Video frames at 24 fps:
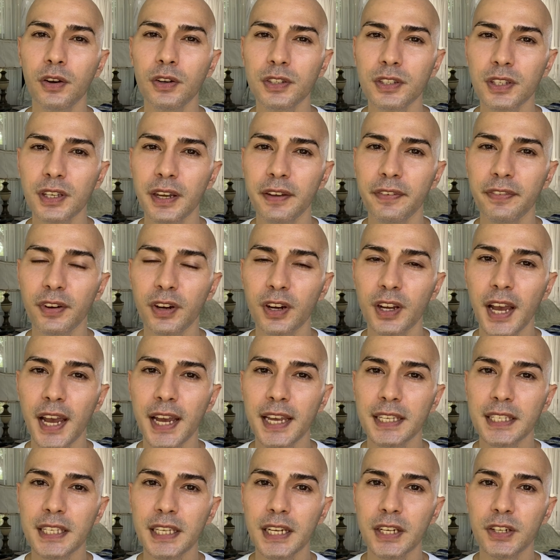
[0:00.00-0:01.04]
So if you
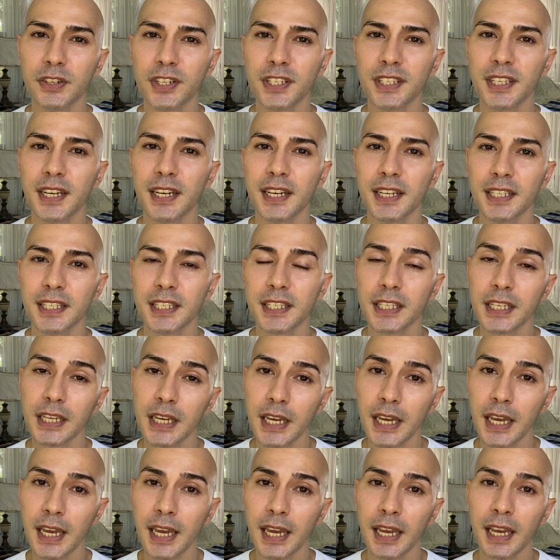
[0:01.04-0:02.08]
guys interested in
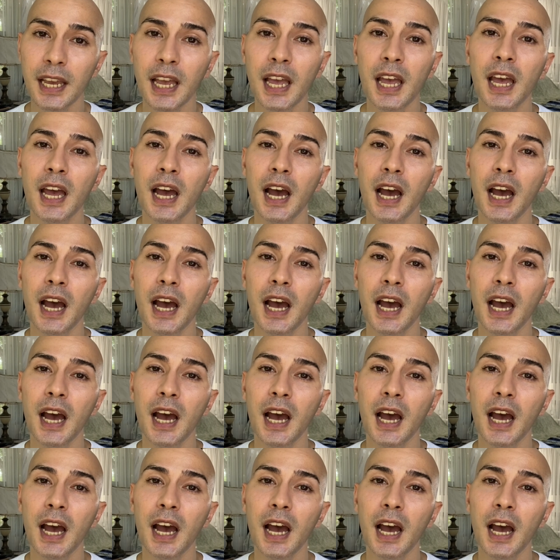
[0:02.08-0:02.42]
seeing